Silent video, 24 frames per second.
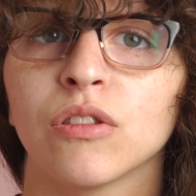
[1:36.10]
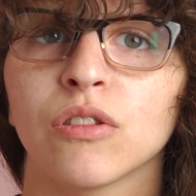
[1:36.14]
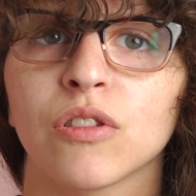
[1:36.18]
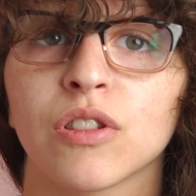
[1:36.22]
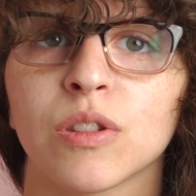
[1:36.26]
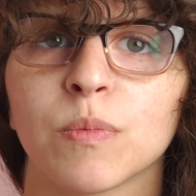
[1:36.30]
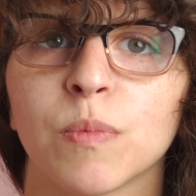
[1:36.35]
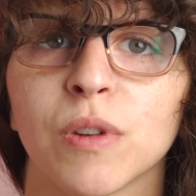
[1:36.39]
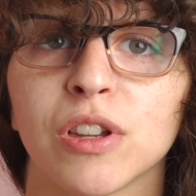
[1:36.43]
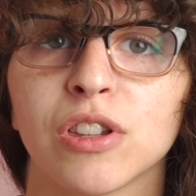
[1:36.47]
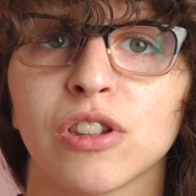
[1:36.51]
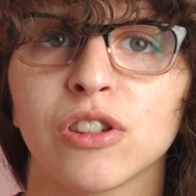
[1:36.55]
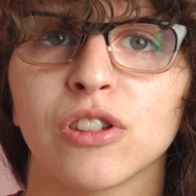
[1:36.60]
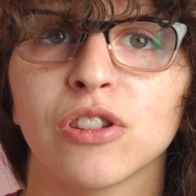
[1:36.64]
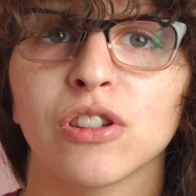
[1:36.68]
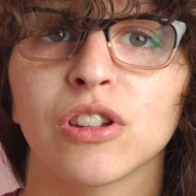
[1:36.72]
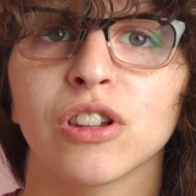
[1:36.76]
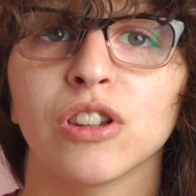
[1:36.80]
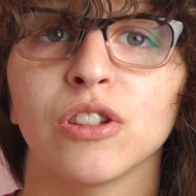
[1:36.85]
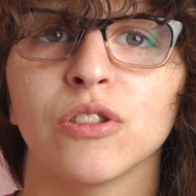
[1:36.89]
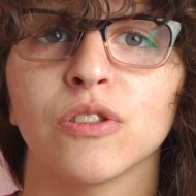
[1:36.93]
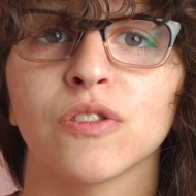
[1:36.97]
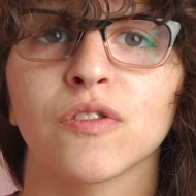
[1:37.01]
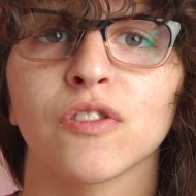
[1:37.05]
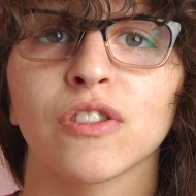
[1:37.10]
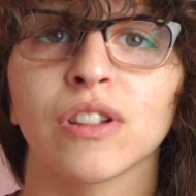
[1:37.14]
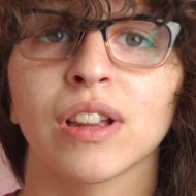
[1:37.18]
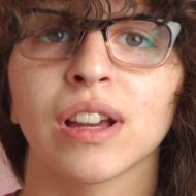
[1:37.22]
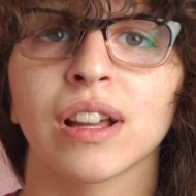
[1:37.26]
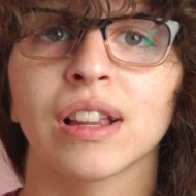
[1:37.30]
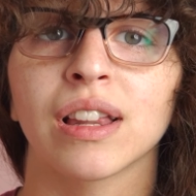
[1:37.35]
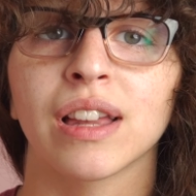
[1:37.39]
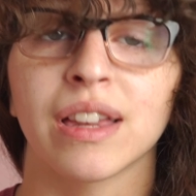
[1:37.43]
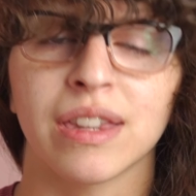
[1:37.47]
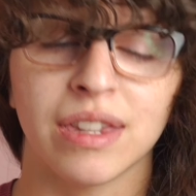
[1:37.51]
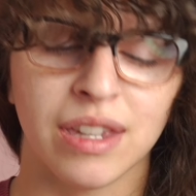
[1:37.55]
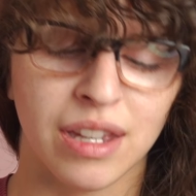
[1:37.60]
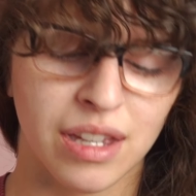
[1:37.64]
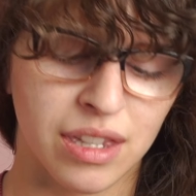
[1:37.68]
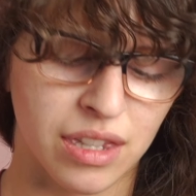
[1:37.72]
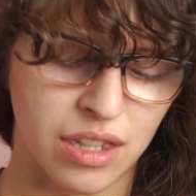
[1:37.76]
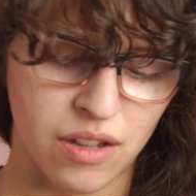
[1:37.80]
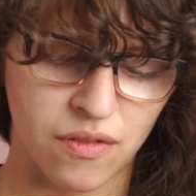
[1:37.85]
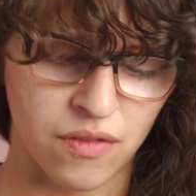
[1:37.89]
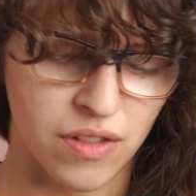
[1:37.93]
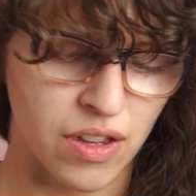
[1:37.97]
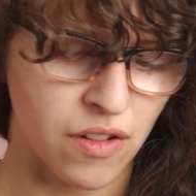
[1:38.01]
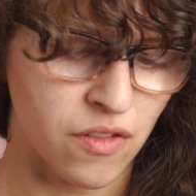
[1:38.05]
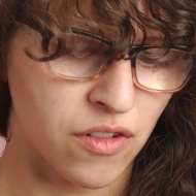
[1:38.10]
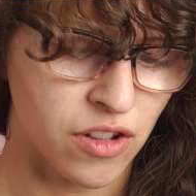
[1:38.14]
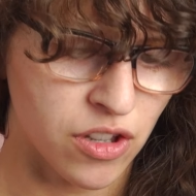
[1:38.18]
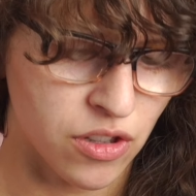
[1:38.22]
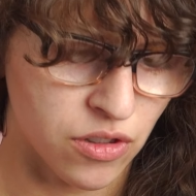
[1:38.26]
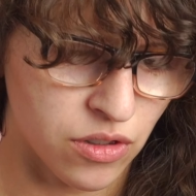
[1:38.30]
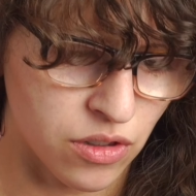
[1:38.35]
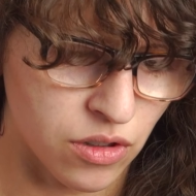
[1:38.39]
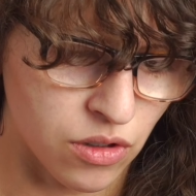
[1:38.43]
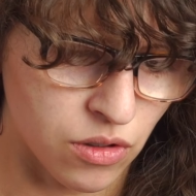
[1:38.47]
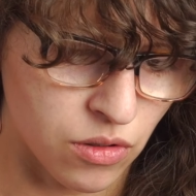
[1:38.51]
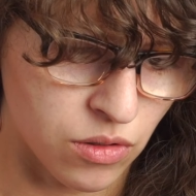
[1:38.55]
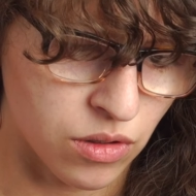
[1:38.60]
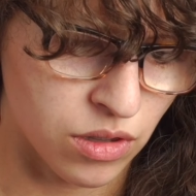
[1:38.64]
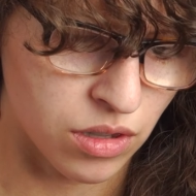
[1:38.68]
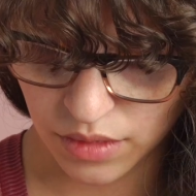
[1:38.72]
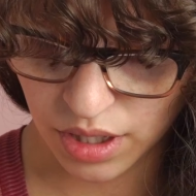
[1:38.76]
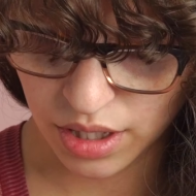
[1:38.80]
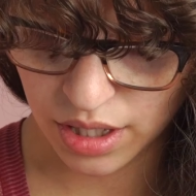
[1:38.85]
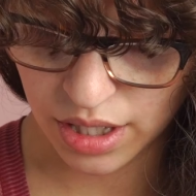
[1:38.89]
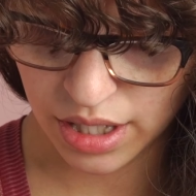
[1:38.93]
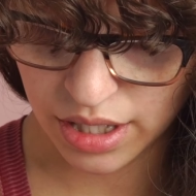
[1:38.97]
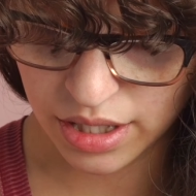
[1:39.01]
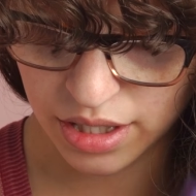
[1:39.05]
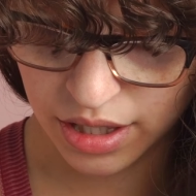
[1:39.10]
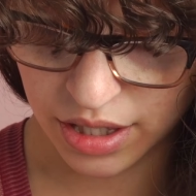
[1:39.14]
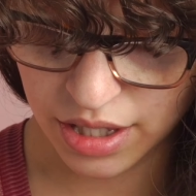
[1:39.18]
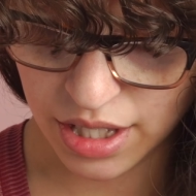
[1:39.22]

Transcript: The sponges you can use for like cleansing and stuff. Never used those. It's